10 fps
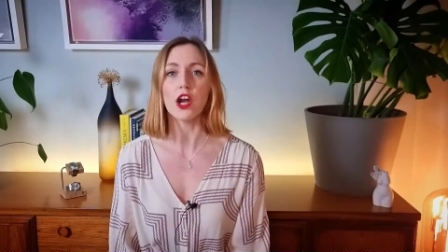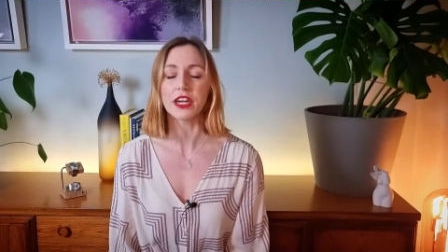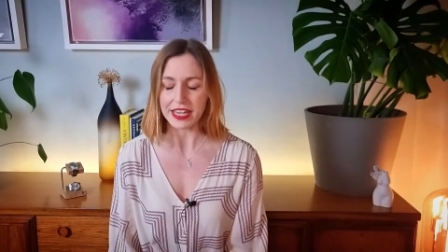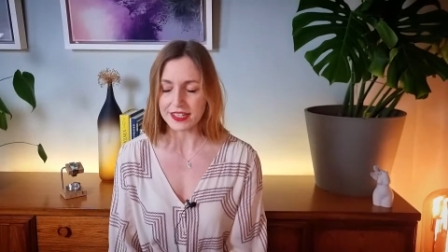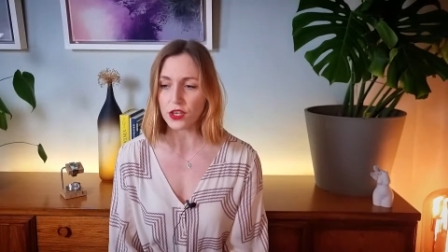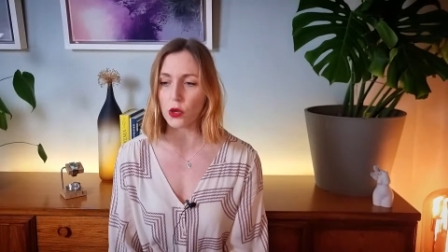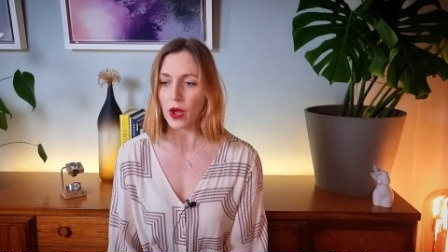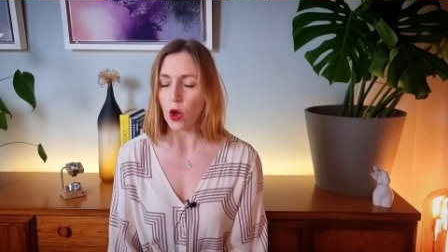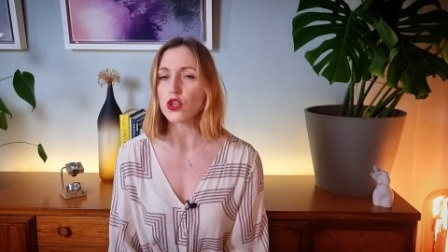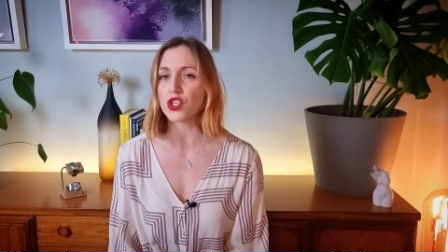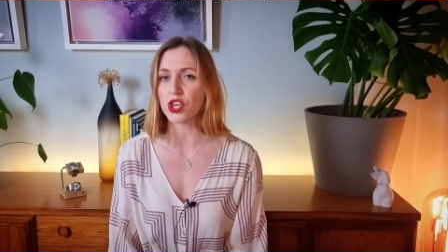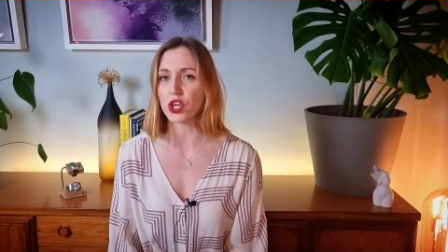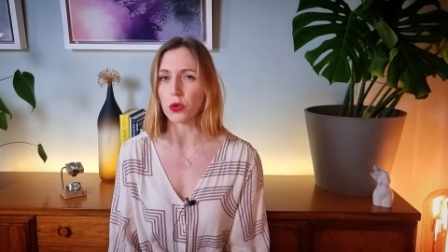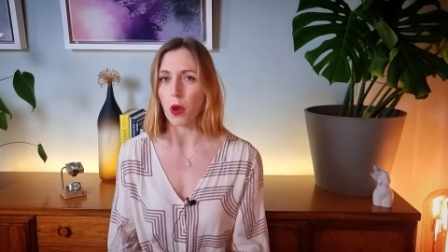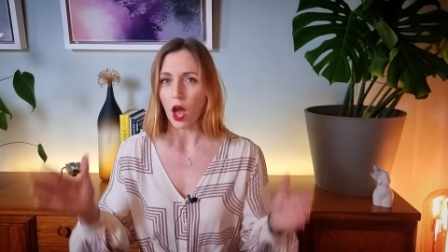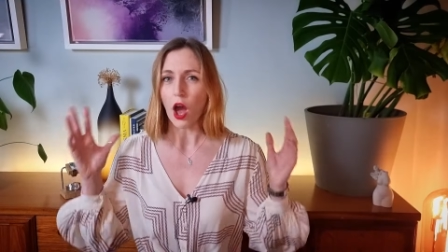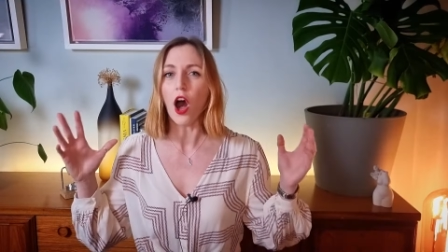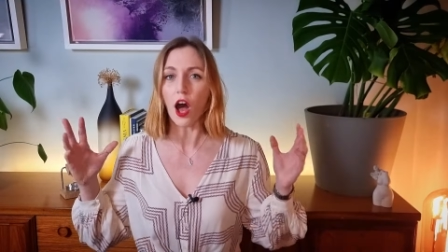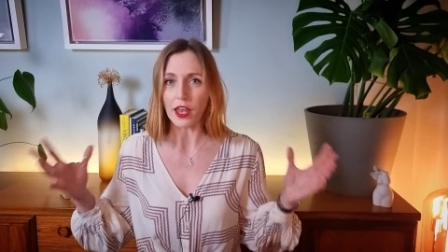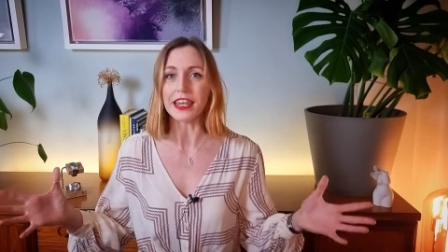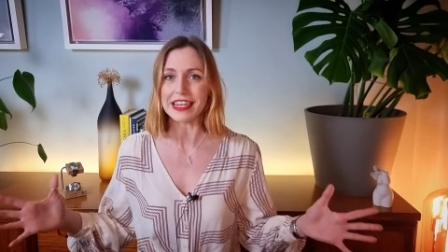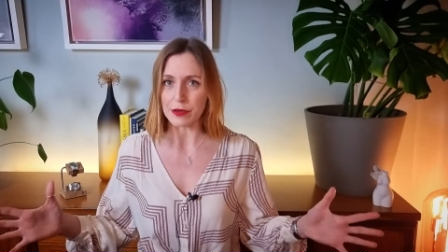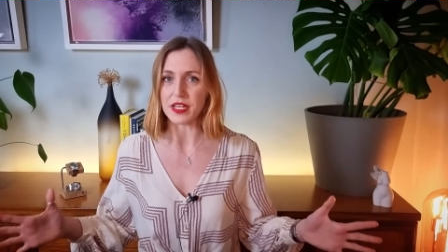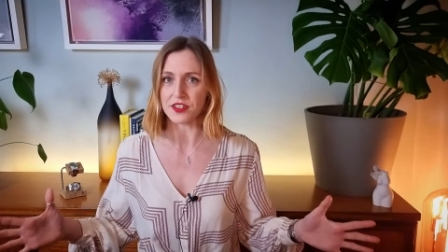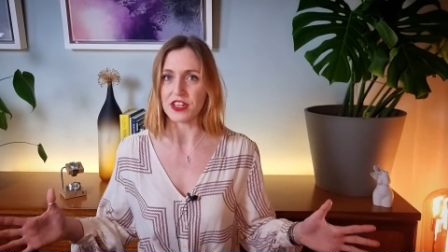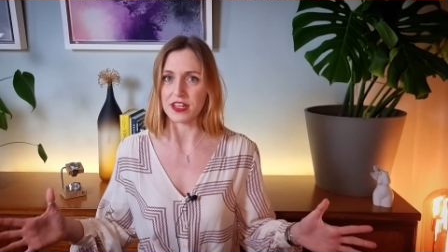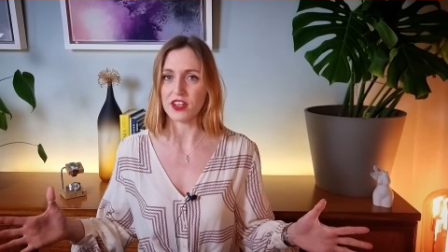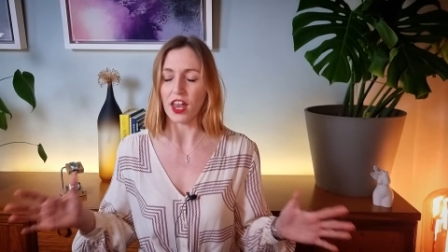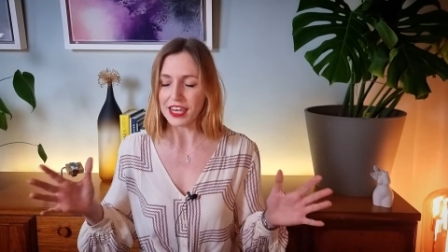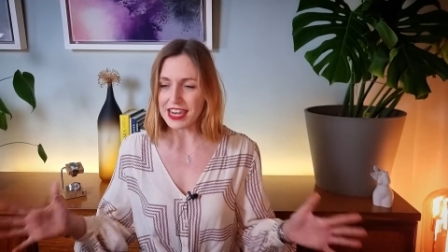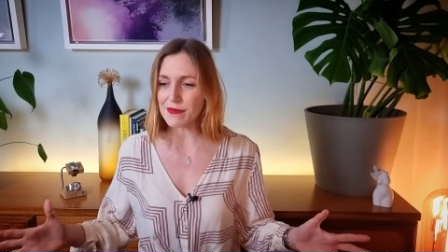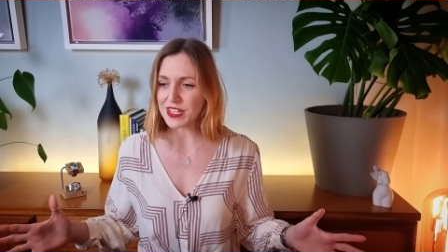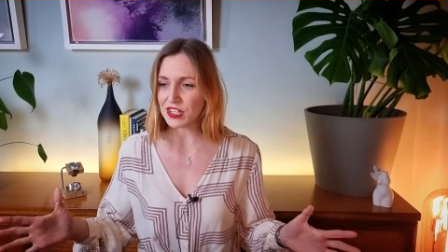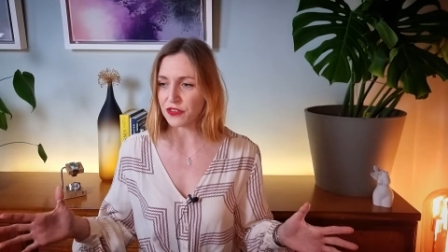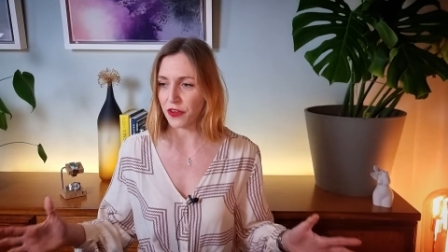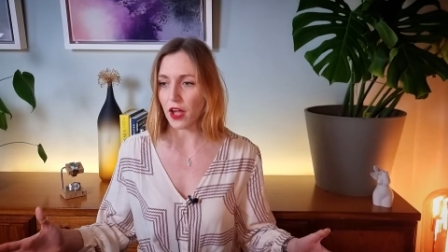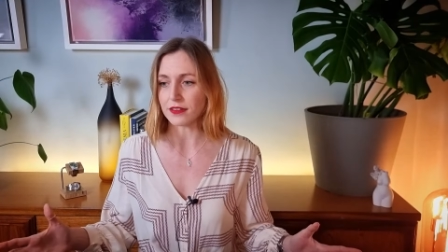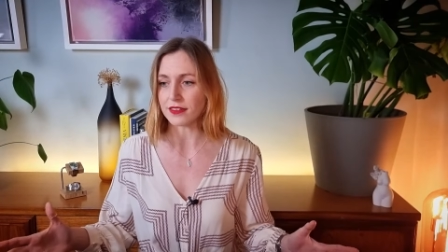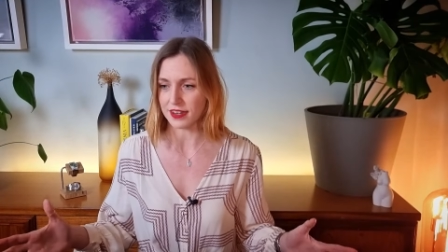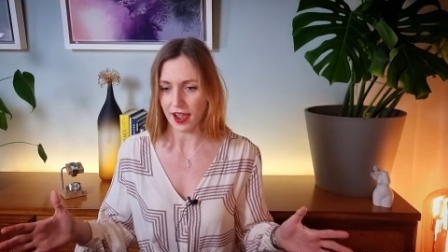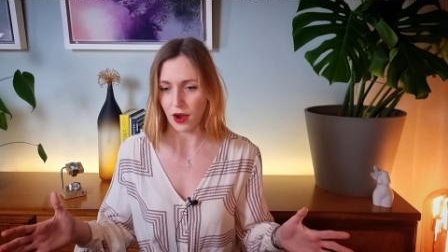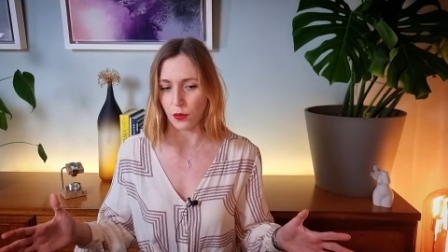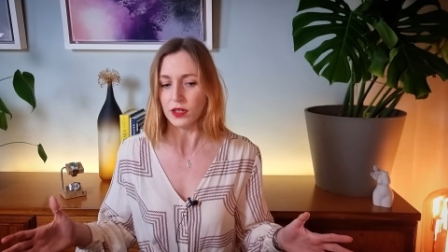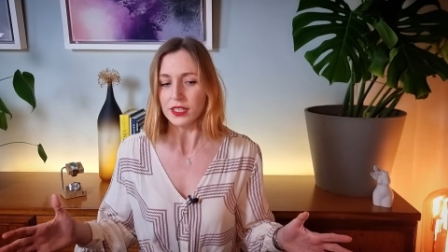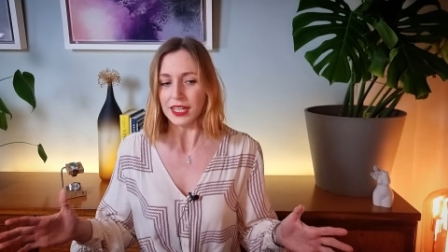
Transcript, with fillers: Okay, so we're on to unlimited. Unlimited funds now.